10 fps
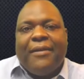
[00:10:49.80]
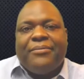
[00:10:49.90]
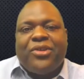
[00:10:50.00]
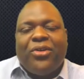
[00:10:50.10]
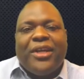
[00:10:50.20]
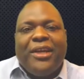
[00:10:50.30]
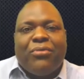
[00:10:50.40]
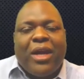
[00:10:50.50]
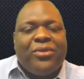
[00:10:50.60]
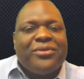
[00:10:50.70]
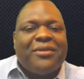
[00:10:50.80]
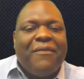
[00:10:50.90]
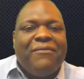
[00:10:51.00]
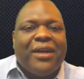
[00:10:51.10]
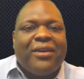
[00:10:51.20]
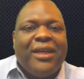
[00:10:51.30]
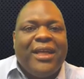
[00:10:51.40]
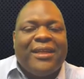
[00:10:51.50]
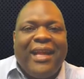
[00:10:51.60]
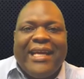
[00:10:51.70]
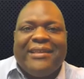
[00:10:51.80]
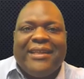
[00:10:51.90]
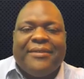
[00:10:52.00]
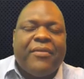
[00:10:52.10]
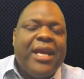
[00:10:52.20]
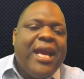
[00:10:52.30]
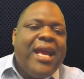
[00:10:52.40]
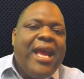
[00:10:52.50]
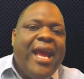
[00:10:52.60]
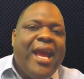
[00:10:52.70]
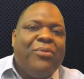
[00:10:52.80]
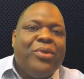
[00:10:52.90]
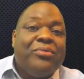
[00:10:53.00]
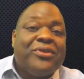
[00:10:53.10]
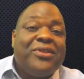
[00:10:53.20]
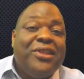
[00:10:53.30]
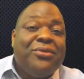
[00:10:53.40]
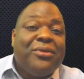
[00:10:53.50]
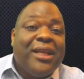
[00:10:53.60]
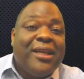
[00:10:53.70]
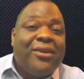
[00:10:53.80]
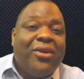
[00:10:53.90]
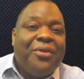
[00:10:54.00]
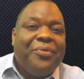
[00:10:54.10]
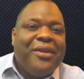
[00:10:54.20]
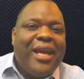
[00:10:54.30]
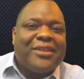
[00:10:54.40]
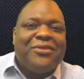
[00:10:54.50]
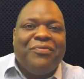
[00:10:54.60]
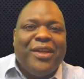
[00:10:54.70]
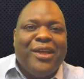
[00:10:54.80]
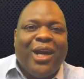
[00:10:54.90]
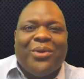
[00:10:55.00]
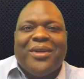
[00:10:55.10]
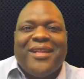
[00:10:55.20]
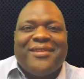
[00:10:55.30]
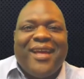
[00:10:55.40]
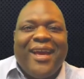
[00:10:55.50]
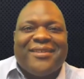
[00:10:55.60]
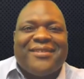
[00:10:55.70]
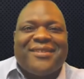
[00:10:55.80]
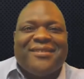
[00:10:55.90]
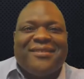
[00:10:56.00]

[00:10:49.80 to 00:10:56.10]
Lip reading: turnkey rentals very enlightening, and we will see you again on the next video. Thanks.